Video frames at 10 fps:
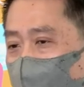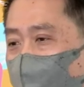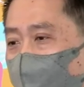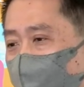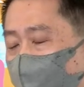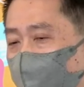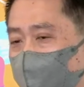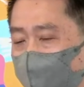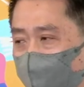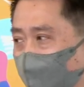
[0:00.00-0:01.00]
our things.
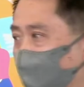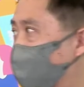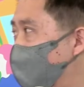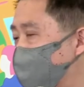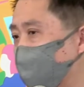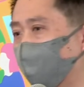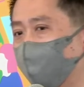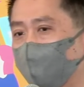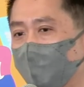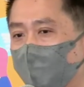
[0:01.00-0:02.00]
And uh, well,
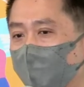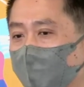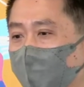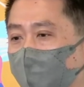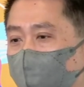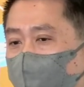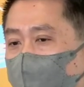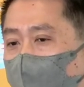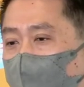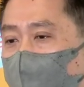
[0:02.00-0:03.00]
thank you for um,
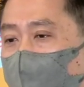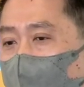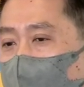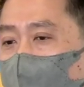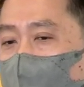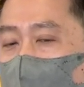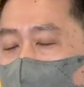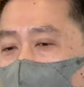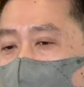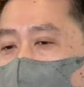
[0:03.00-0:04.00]
Professor Siu's
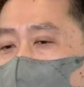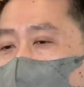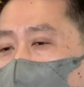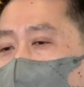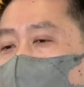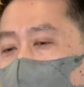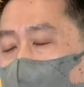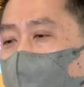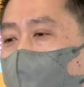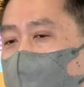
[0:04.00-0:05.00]
uh, different
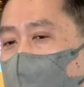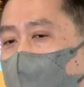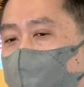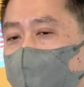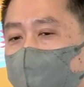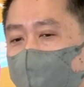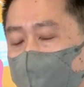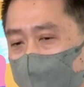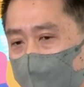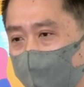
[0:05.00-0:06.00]
types of innovation.
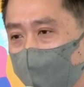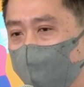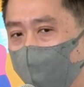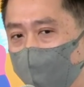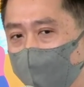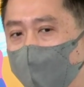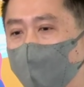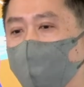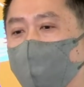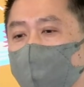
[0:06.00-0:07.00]
So I feel is
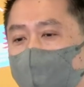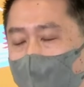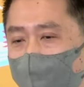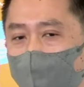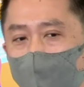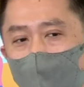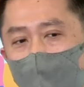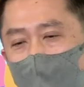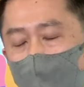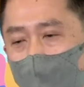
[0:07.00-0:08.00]
that um,
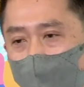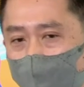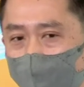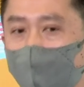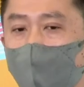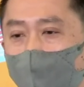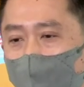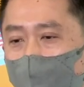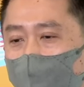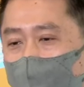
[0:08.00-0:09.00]

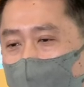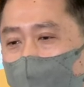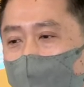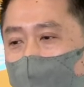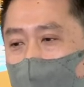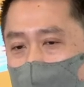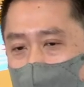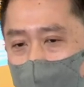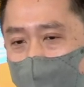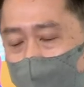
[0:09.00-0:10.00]
we at education is
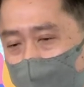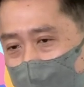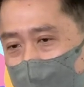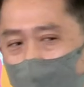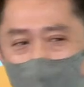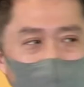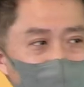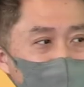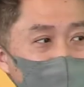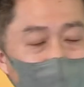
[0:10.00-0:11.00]
acting slowly.
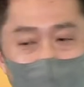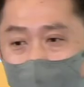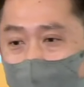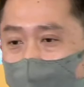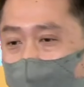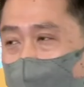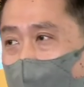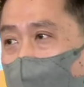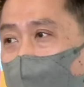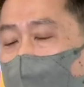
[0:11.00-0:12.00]
If you look at
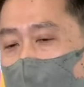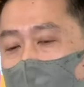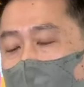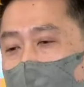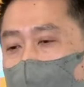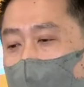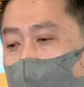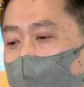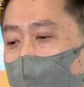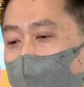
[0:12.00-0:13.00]
uh, fintech, they
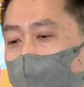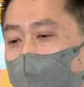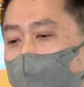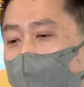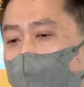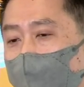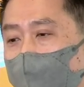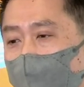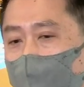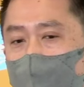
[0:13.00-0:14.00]
have profits, so they,
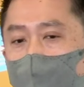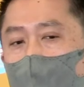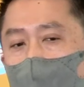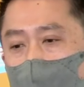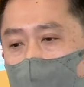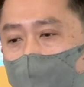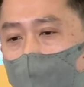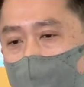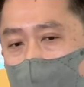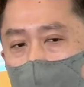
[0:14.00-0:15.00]
they react quite
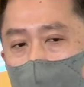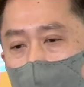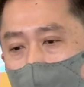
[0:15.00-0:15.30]
quickly.